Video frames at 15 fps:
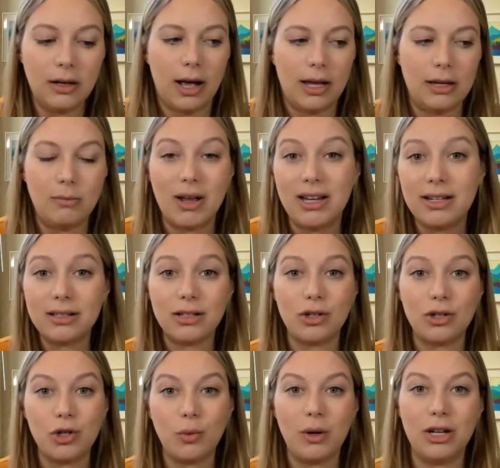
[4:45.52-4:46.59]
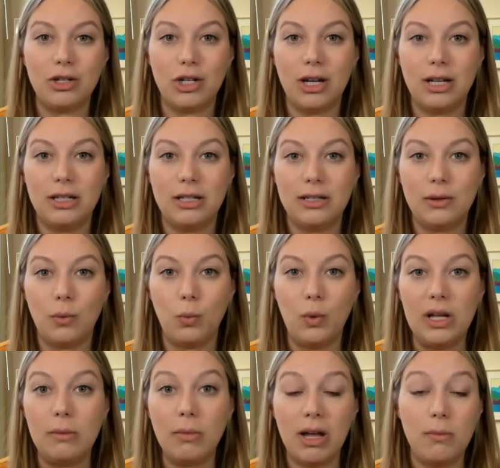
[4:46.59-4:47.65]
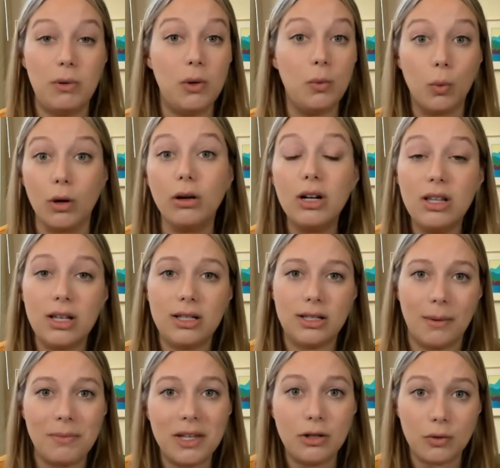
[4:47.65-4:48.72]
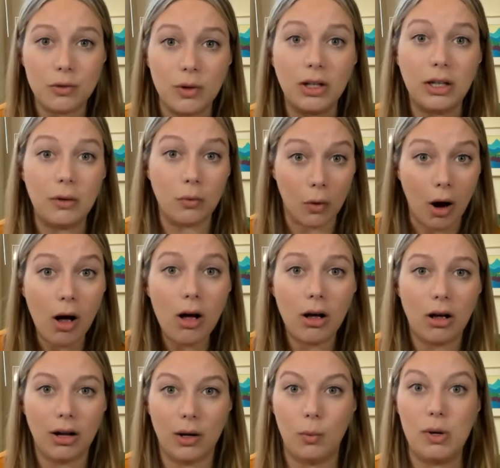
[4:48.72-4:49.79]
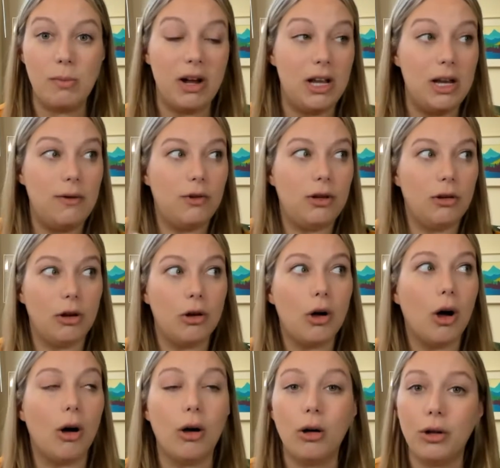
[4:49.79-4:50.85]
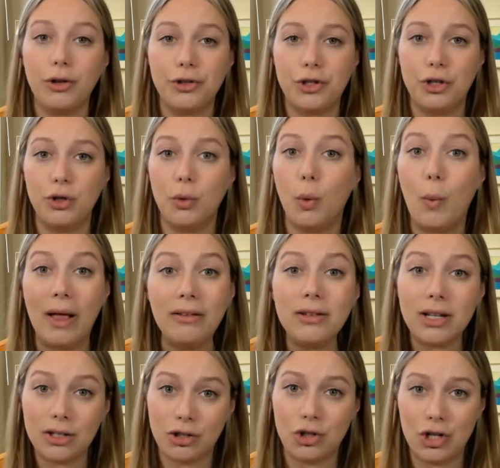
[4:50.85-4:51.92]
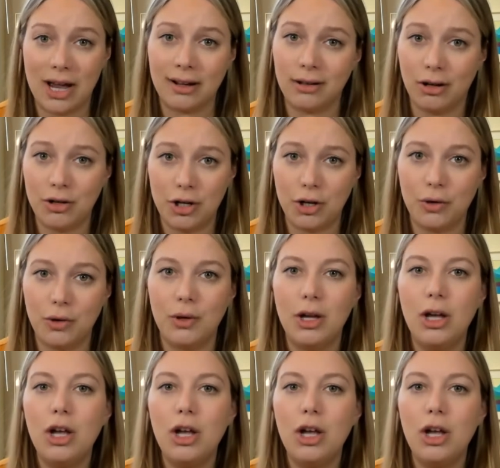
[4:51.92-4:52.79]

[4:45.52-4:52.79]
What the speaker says: in many situations, we might be worried that something's really wrong and we might even call to do a wellness check on you.